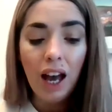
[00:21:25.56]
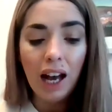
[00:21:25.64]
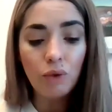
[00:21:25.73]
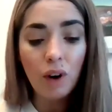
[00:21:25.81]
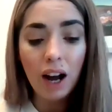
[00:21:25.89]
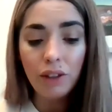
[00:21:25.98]

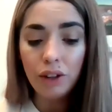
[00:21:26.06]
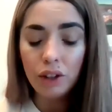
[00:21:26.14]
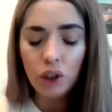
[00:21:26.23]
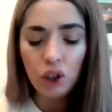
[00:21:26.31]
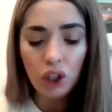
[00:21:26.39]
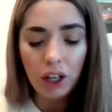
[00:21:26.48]
And rather
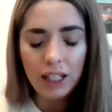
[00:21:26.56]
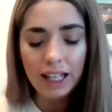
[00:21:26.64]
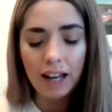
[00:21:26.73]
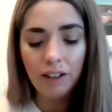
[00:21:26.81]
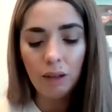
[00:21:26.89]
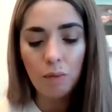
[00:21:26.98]
than shouting
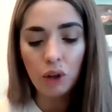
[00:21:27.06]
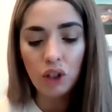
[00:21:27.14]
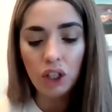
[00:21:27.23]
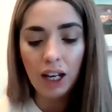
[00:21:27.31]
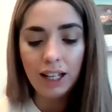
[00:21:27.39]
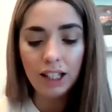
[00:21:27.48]
at him or
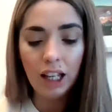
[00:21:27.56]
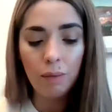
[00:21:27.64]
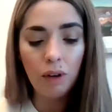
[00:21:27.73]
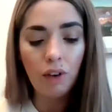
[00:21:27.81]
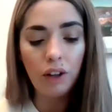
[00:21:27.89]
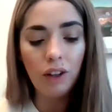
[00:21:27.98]
chasing him
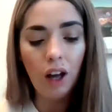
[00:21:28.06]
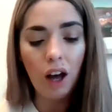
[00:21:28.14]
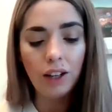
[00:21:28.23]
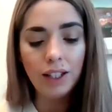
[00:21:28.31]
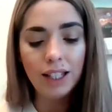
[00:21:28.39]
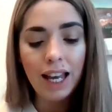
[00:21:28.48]
around the
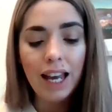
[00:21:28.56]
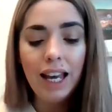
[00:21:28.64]
house,